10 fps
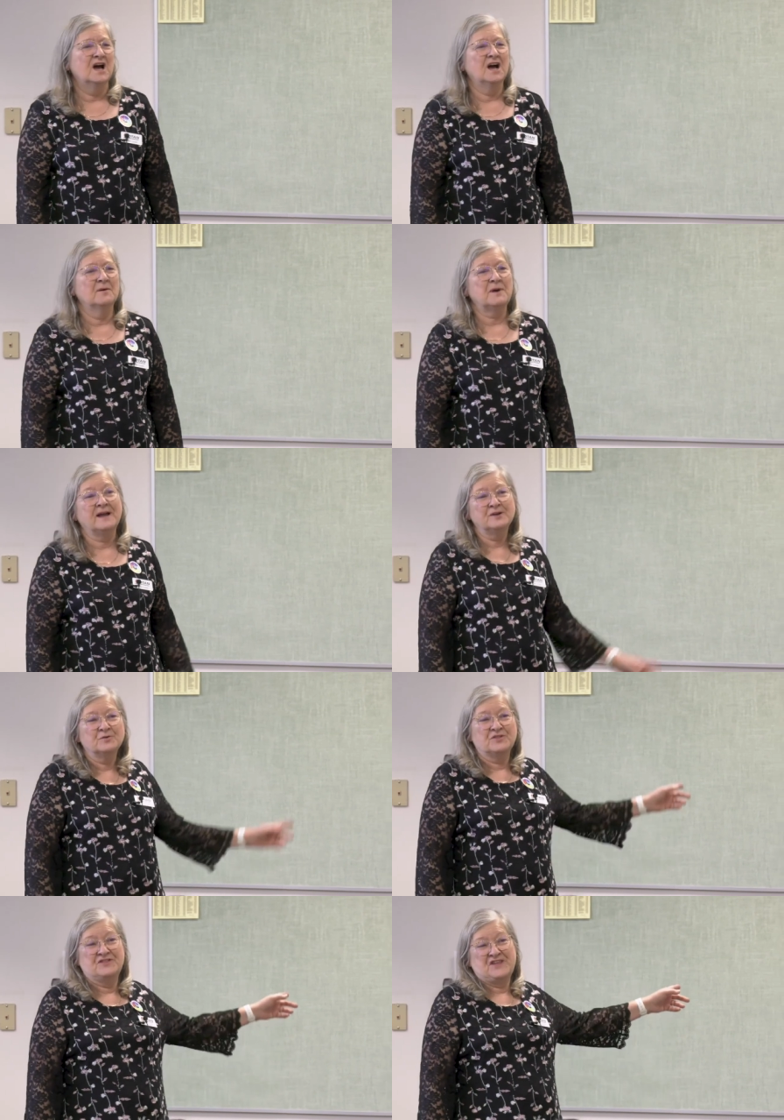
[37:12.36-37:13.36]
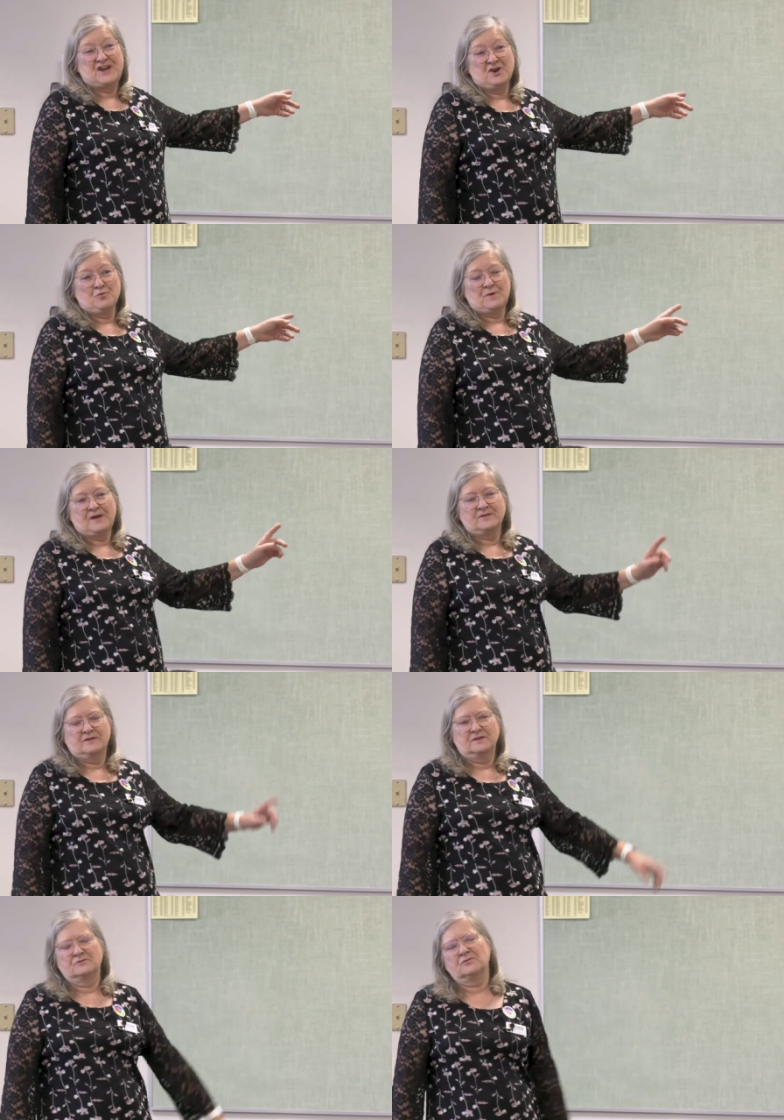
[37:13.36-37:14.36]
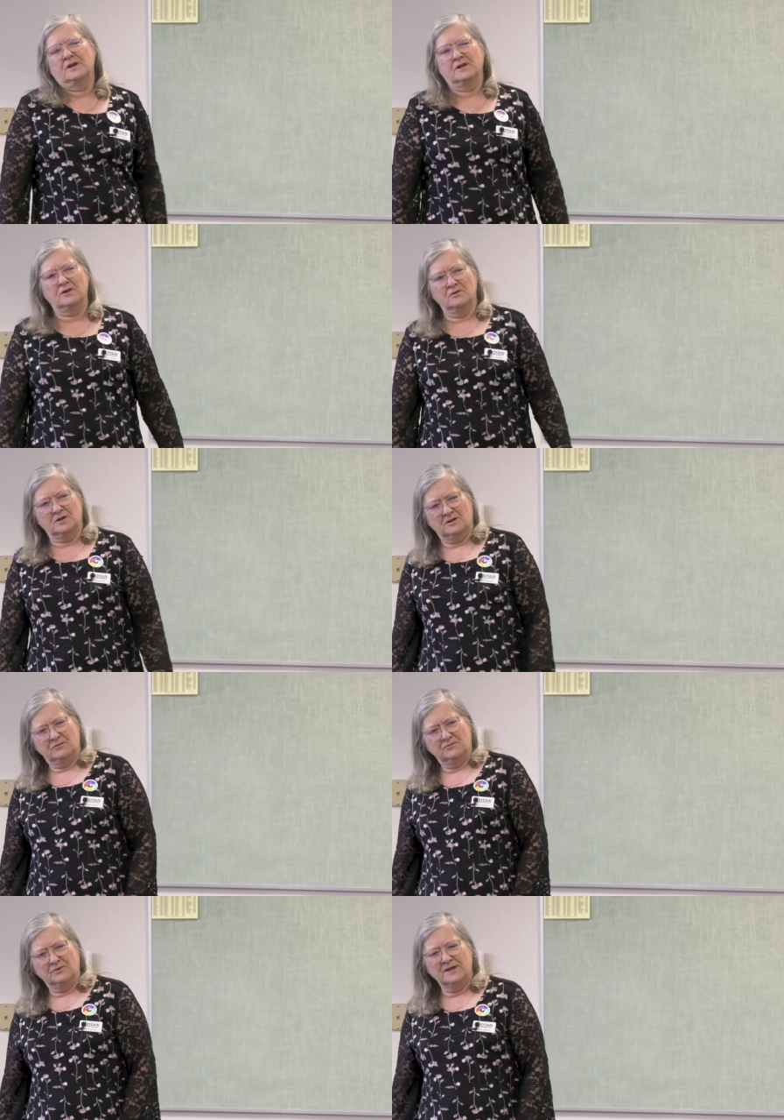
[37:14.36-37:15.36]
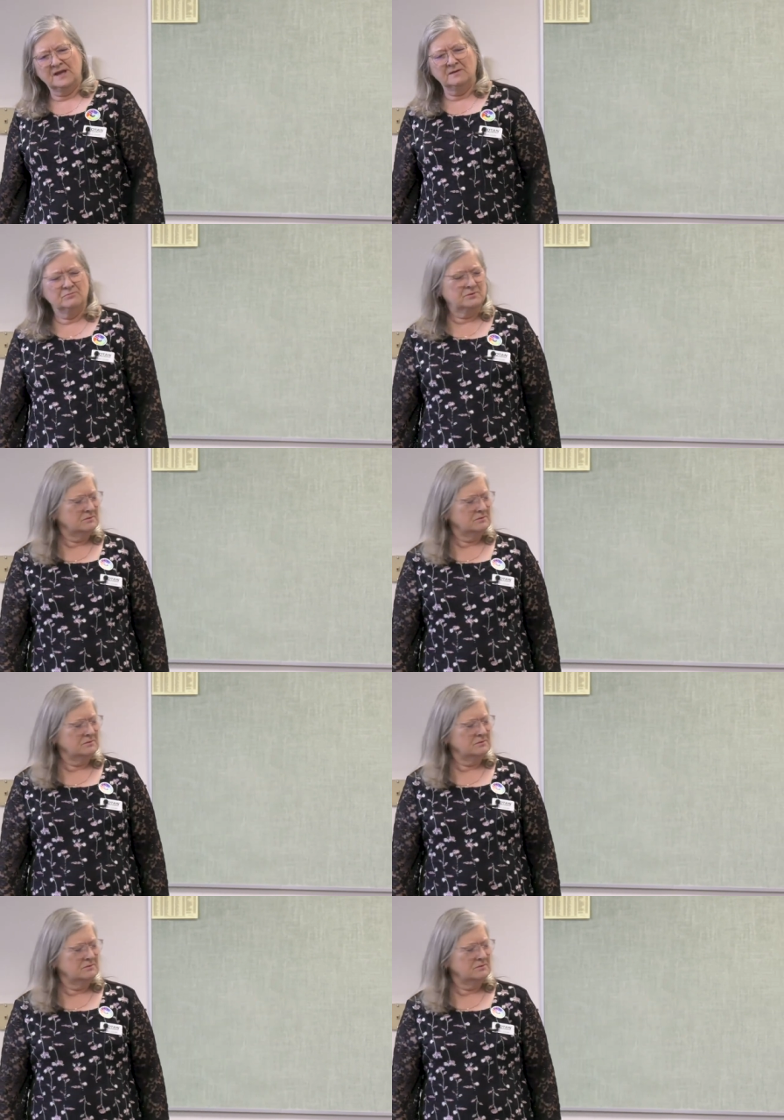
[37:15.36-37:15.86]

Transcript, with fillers: Um, I go there rather than try to go to through CAEP.